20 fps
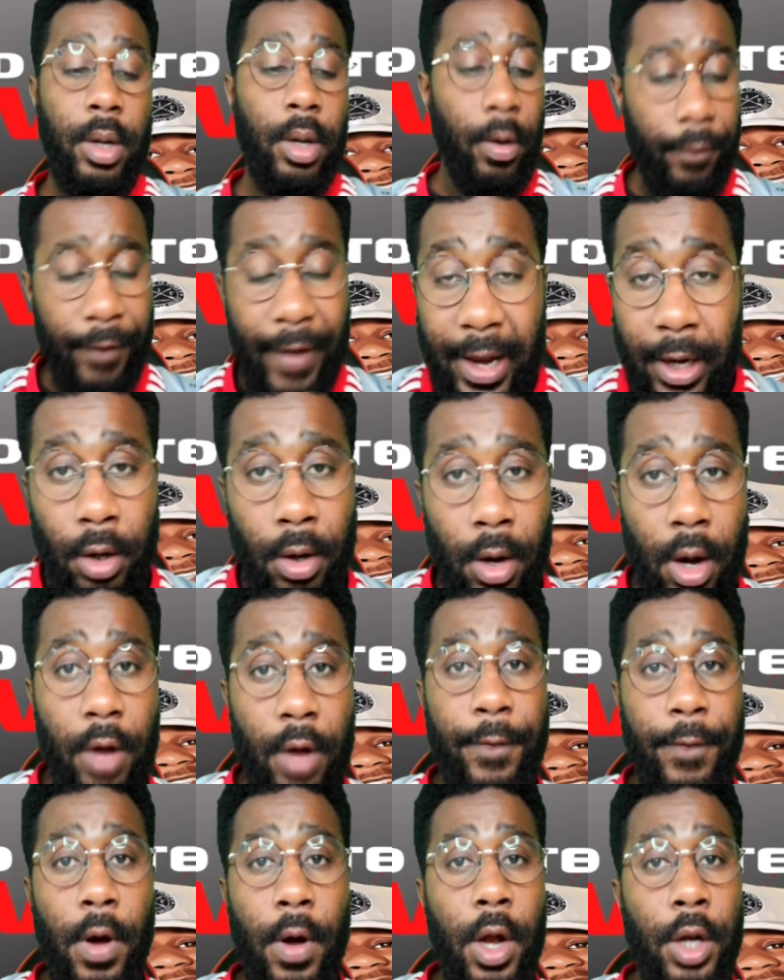Thank God
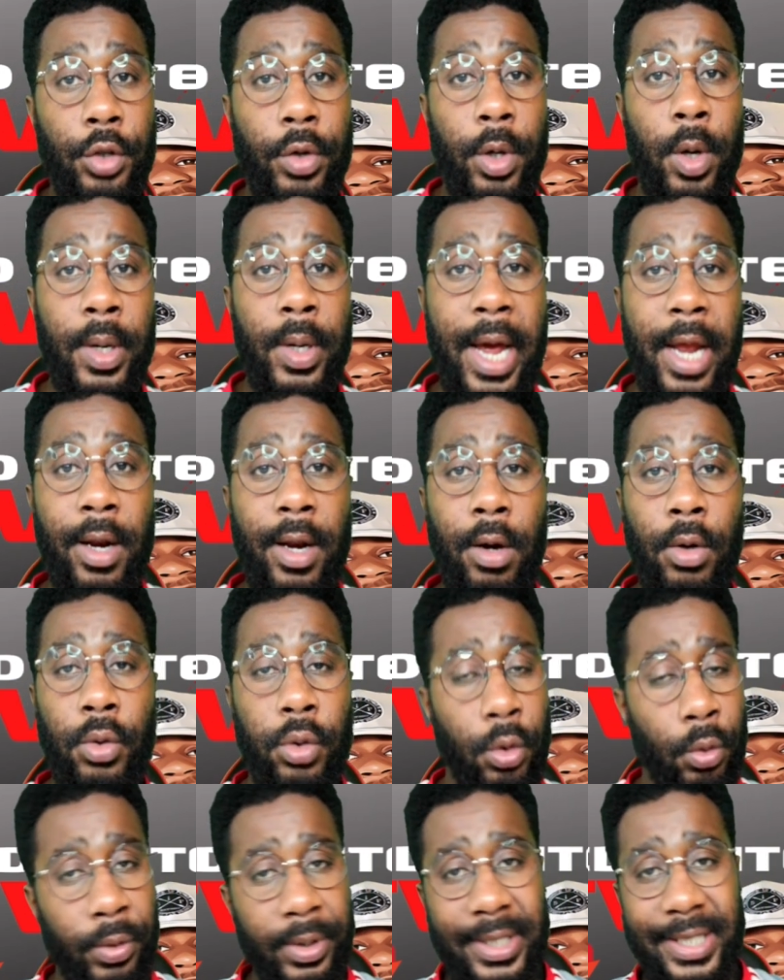for Andre Onana,
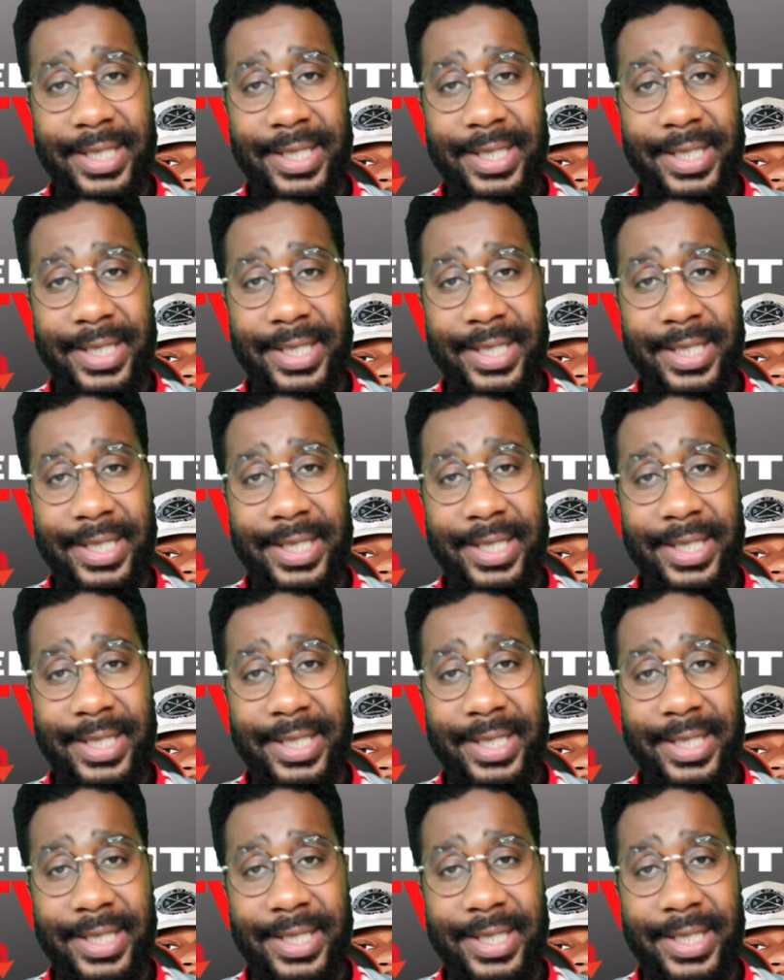who was